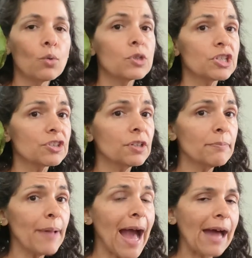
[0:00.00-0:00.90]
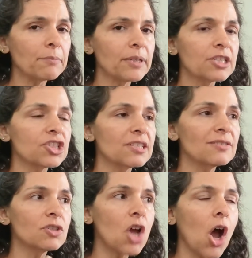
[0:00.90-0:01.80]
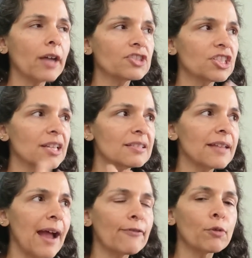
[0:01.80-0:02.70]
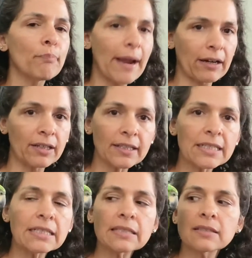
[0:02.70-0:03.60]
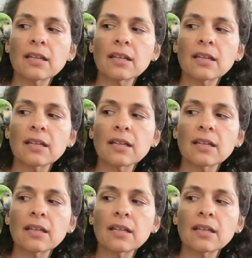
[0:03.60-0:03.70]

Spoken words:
which is good and bad, because she doesn't have her parrotness,